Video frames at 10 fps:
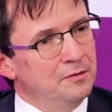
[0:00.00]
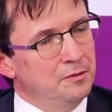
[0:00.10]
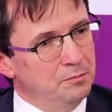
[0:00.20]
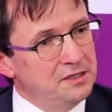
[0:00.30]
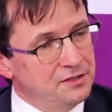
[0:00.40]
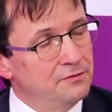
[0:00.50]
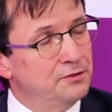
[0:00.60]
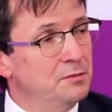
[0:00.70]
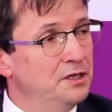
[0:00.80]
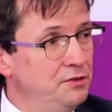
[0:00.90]
Myself
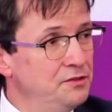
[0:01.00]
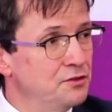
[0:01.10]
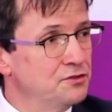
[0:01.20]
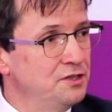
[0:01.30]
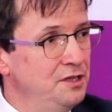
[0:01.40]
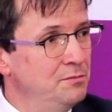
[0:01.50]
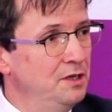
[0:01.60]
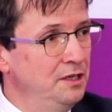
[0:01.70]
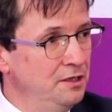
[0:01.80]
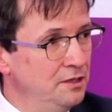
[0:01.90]
and my research team
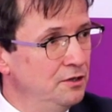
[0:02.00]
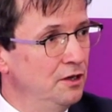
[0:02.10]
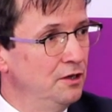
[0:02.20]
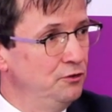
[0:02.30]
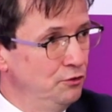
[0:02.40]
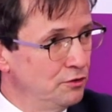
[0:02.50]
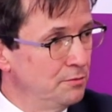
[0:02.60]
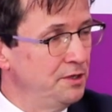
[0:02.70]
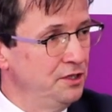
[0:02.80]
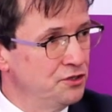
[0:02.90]
in
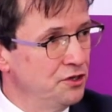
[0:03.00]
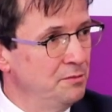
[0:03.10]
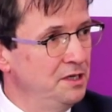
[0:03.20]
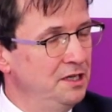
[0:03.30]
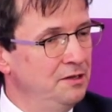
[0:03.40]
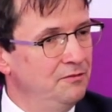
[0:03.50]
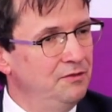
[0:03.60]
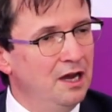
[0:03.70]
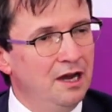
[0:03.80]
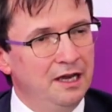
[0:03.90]
Europe, in Germany,
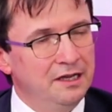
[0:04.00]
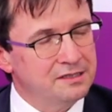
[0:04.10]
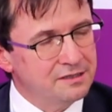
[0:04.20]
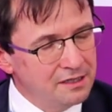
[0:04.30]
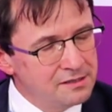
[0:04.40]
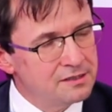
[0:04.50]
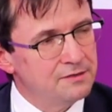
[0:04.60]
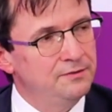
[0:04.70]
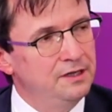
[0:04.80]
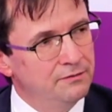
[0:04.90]
we are
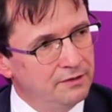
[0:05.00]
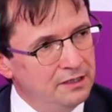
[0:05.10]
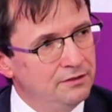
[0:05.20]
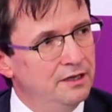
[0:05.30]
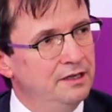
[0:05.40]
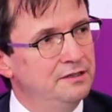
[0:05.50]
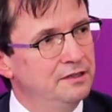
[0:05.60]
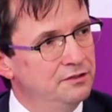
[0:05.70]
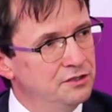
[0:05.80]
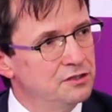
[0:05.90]
extensively
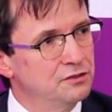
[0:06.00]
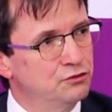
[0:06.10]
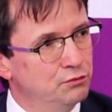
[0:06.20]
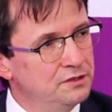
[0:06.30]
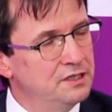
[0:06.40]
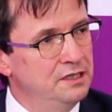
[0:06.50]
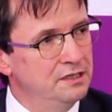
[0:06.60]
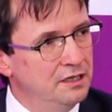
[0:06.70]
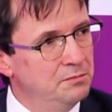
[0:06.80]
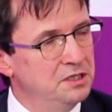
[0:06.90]
evaluating digital tools in
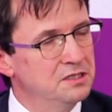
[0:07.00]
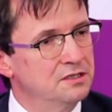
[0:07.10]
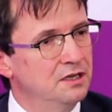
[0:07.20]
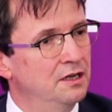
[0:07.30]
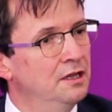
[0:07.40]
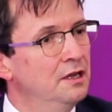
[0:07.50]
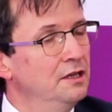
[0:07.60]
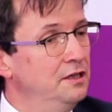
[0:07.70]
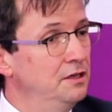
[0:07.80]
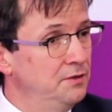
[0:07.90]
diabetes care.
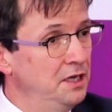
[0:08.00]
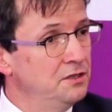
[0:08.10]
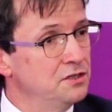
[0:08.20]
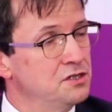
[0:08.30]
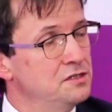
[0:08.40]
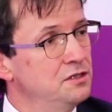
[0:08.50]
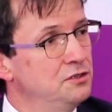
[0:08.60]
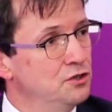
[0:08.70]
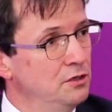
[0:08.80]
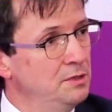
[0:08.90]
The advantage is in
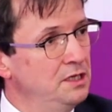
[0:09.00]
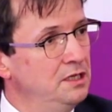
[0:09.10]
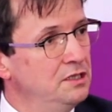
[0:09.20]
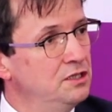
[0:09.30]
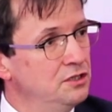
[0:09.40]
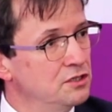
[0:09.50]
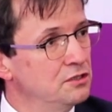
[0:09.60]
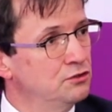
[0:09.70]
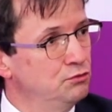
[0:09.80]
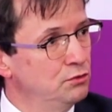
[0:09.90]
Germany, digital
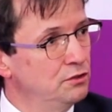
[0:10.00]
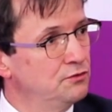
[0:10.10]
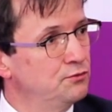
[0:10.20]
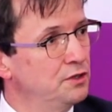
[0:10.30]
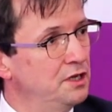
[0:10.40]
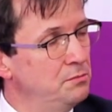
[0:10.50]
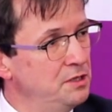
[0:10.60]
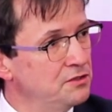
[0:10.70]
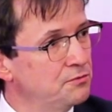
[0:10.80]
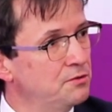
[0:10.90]
tools for
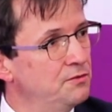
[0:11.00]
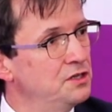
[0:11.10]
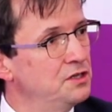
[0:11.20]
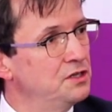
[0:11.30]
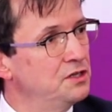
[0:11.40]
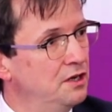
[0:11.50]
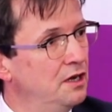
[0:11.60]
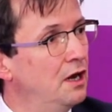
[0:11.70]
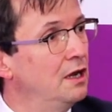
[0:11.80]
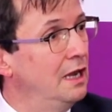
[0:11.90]
diabetes prevention and
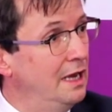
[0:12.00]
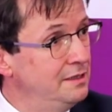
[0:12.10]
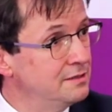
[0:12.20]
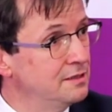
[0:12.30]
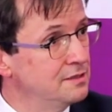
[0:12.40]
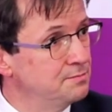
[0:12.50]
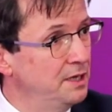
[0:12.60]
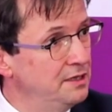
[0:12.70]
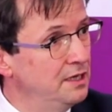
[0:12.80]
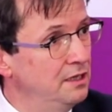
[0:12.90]
care are licensed
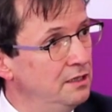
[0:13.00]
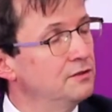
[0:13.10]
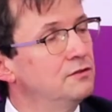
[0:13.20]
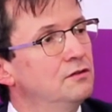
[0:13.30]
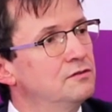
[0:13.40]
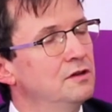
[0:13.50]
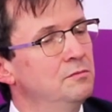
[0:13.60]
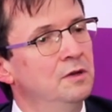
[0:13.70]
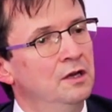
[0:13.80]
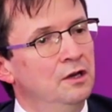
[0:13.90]
by the health
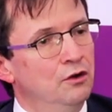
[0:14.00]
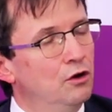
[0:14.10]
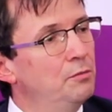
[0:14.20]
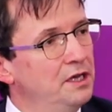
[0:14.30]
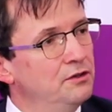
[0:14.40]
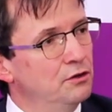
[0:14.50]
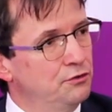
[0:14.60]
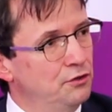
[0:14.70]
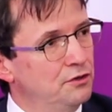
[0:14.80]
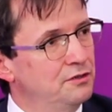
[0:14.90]
system or by the
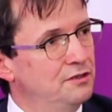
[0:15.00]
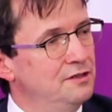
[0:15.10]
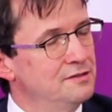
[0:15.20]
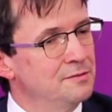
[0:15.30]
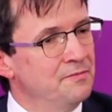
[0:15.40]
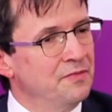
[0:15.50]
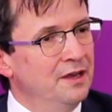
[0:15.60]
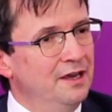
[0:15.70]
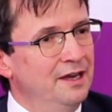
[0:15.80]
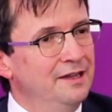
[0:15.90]
authorities.
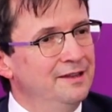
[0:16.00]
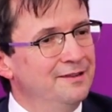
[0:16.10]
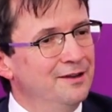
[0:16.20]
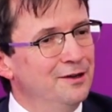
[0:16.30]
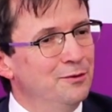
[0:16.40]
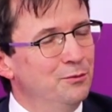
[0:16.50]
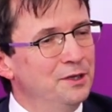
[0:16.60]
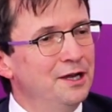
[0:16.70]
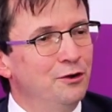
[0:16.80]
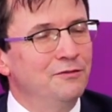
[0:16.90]
And what
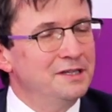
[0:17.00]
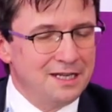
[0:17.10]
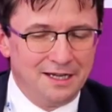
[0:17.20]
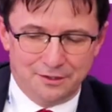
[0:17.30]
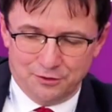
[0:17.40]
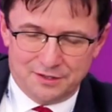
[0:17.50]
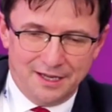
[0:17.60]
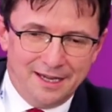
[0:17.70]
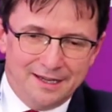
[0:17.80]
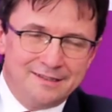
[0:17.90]
I always like to
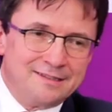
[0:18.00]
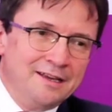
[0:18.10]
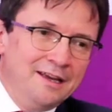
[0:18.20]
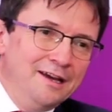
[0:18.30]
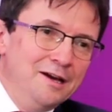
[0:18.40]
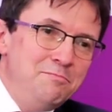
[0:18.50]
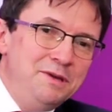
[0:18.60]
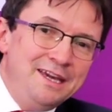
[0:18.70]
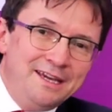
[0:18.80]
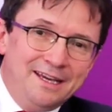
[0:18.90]
say is
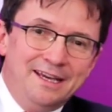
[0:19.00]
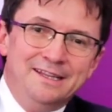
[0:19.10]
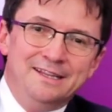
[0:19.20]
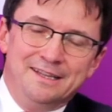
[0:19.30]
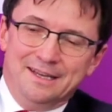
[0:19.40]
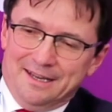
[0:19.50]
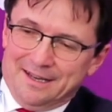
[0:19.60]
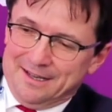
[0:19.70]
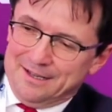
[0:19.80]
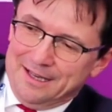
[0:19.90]
being in
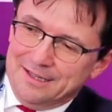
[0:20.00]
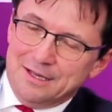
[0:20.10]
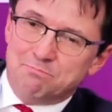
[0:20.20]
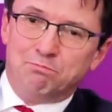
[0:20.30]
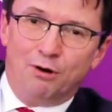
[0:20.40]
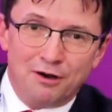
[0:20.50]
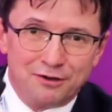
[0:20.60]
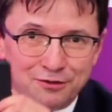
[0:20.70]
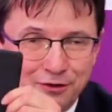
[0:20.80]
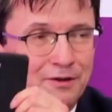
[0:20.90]
the
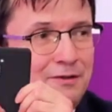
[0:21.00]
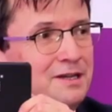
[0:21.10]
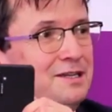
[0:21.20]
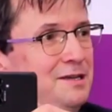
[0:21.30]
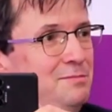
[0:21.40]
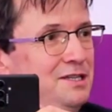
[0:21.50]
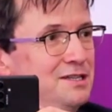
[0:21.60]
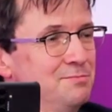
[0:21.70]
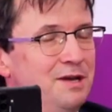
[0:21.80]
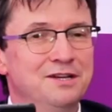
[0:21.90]
pocket of every
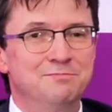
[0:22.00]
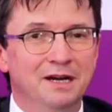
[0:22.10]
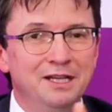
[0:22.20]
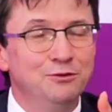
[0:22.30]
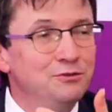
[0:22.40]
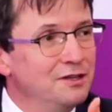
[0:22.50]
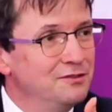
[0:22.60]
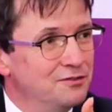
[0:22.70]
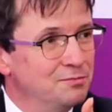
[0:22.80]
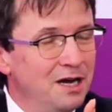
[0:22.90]
diabetes patient by using the
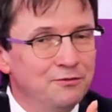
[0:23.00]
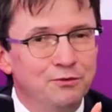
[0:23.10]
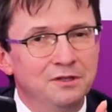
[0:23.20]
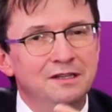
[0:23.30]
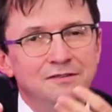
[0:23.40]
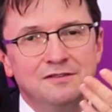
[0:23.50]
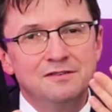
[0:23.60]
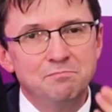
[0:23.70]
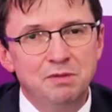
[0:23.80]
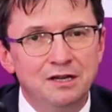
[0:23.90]
smartphone. This is a
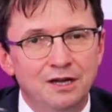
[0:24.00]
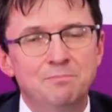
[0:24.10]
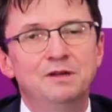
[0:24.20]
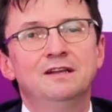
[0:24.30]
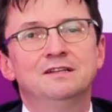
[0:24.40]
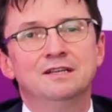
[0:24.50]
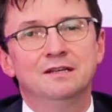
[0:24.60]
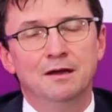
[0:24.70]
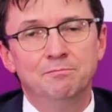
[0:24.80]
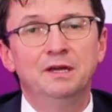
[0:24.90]
big ability,
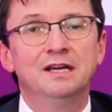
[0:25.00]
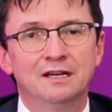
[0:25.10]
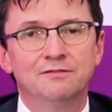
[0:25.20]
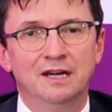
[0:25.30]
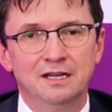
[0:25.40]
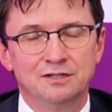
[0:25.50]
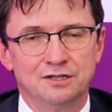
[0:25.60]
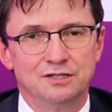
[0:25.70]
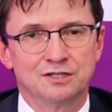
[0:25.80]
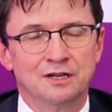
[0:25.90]
a big
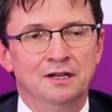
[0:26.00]
advantage.